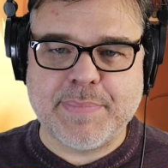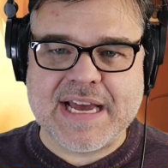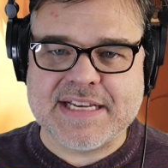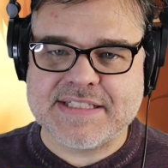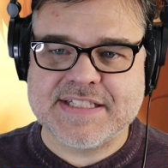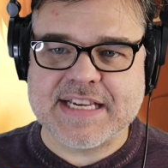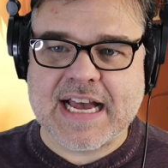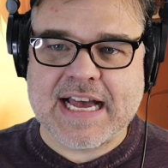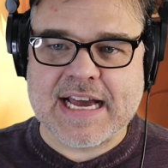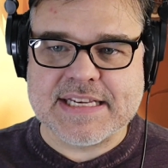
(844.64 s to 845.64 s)
of the past's
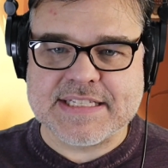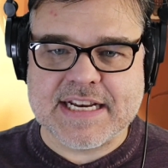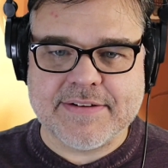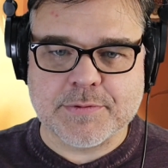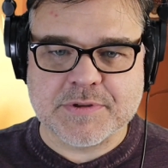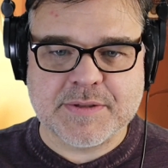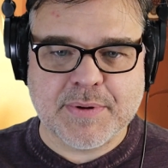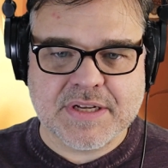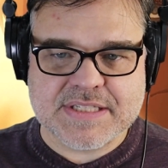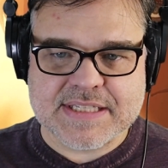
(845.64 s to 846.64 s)
eyes and have a
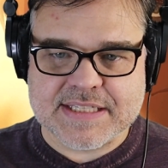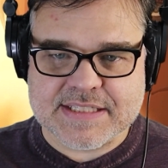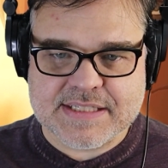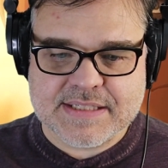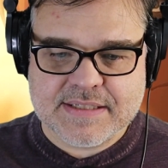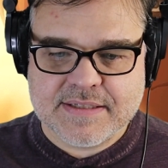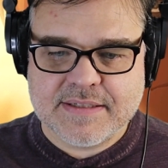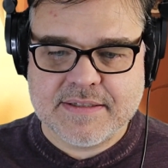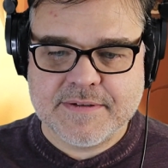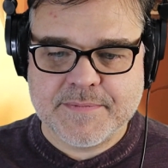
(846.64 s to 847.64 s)
response to this.
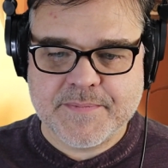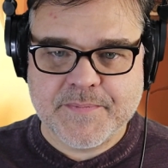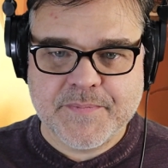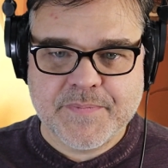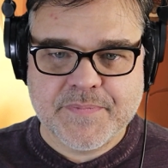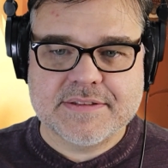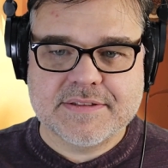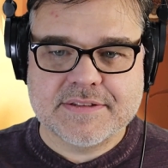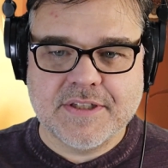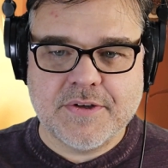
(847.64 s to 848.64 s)

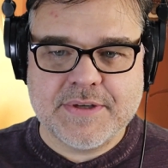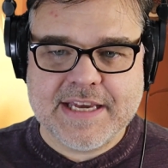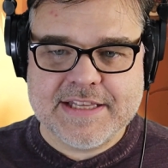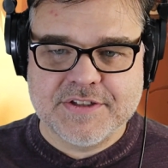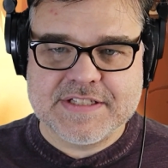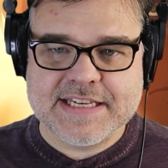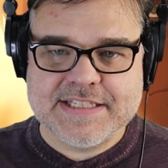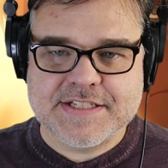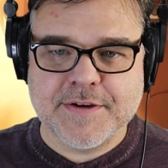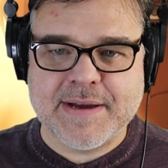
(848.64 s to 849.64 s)
Okay, looks like
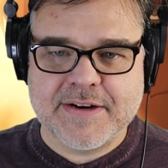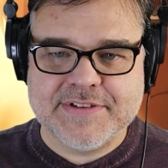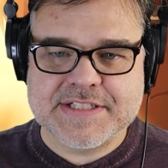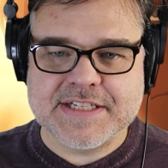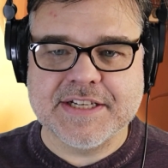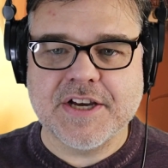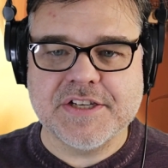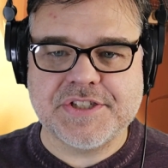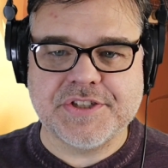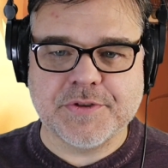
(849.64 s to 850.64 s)
he's come out of his
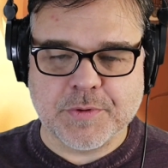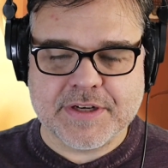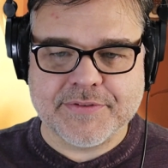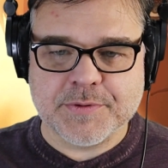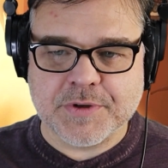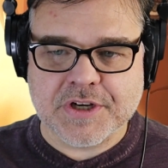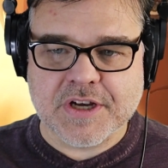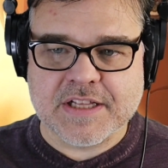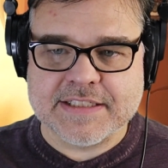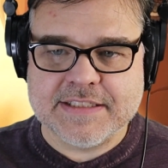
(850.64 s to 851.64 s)
concussion, or whatever you want
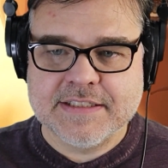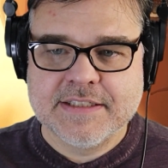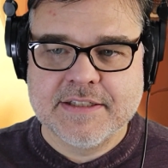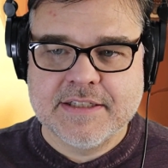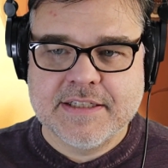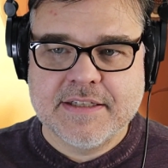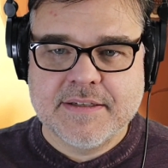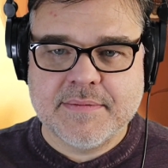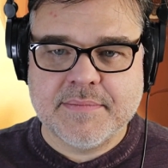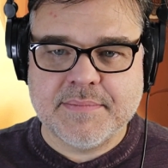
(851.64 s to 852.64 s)
to call it.
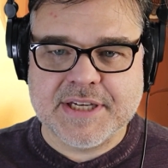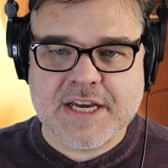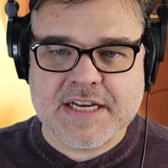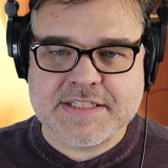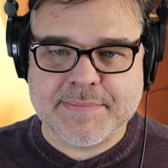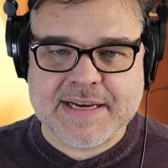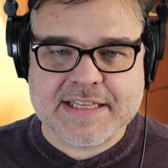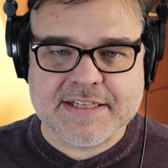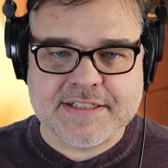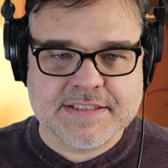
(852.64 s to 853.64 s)
Mikasa
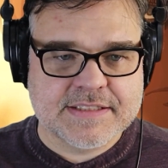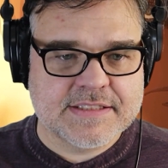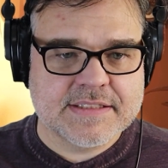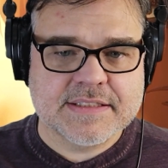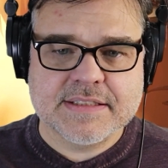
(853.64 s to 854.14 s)
back there.